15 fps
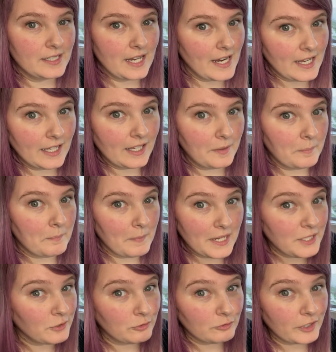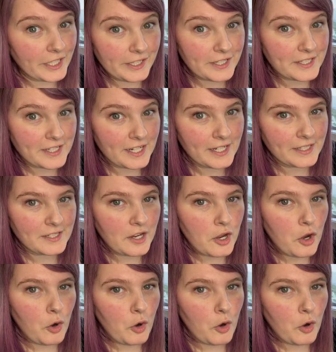taking up mental real estate